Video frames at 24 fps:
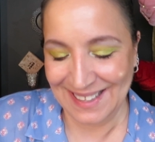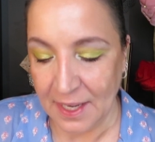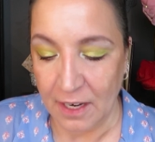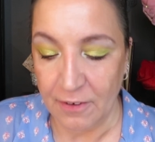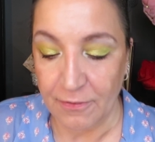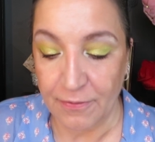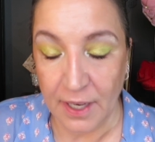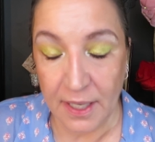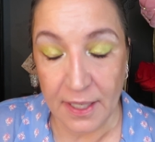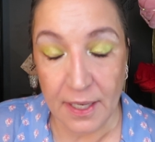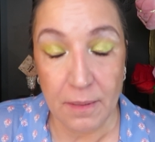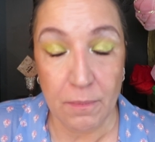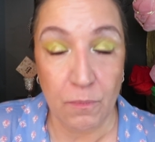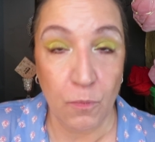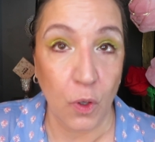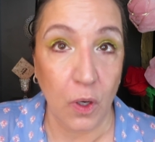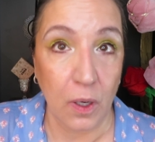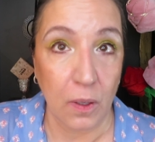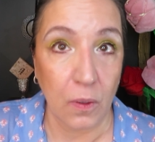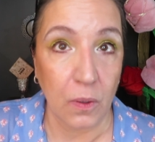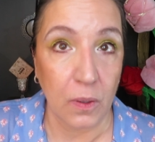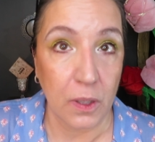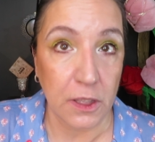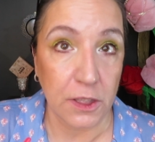I find it
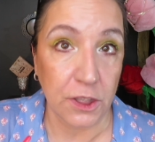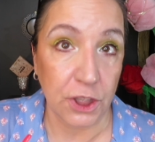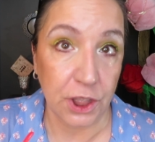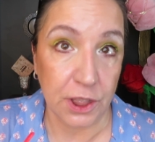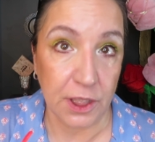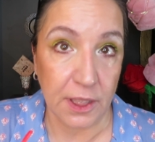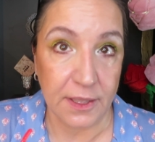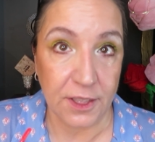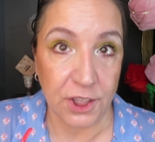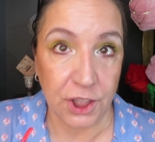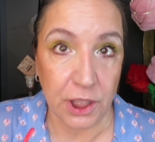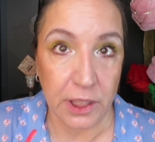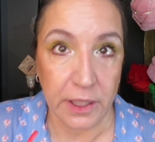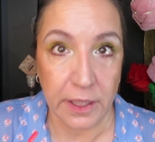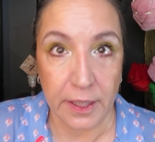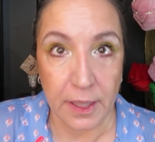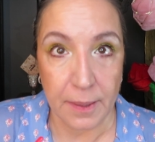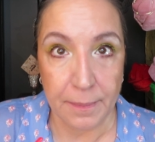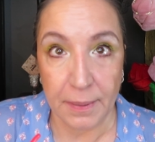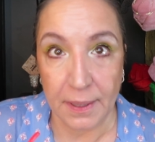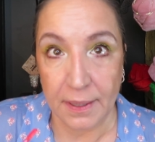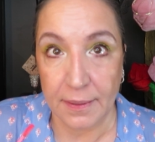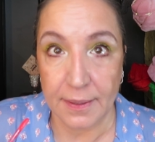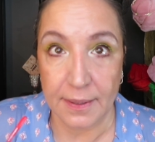more orange than
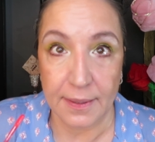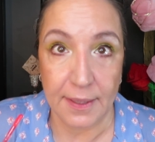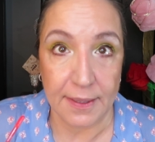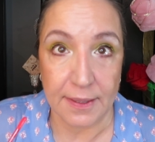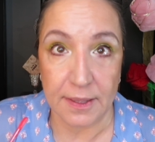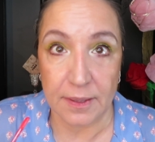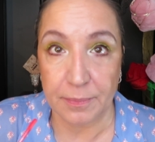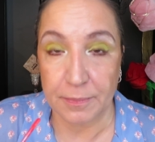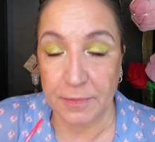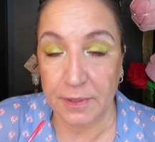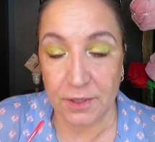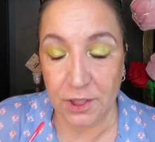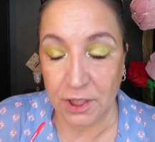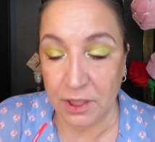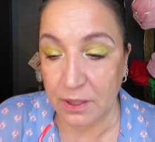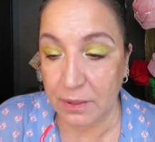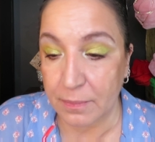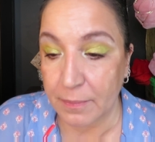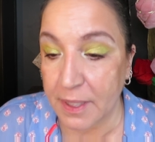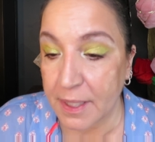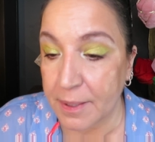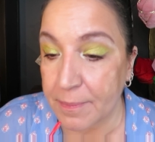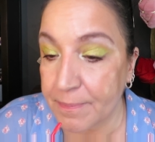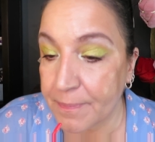cherry, but that's
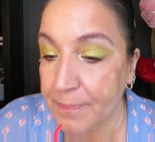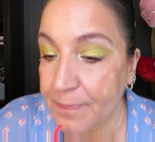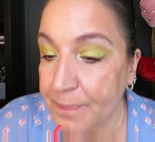just me.